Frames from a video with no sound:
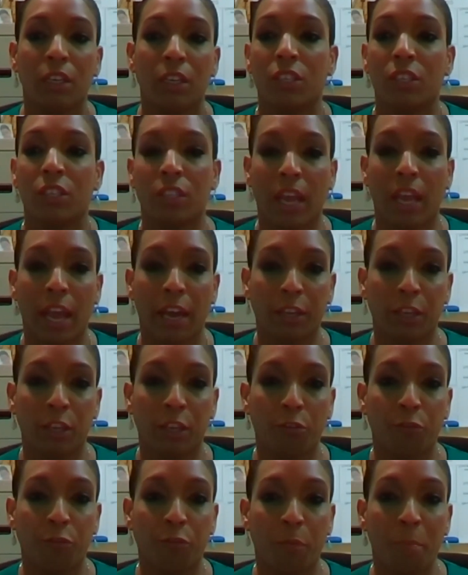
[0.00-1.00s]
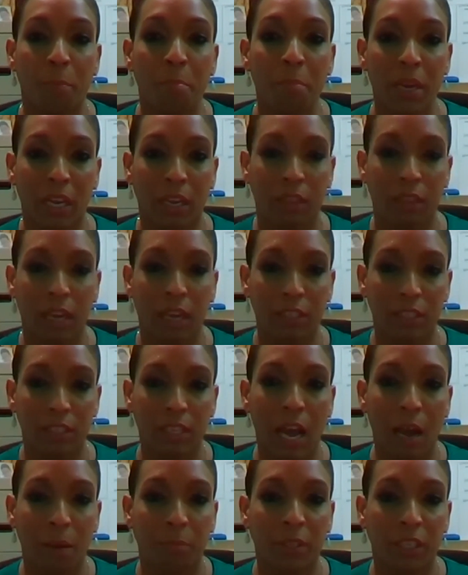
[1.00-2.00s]
till the end of May. That's
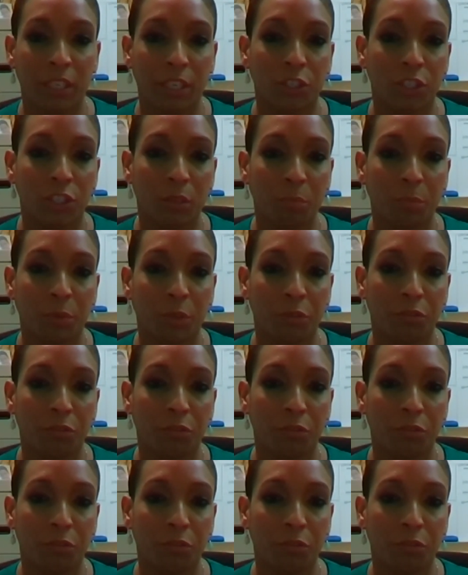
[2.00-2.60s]
the application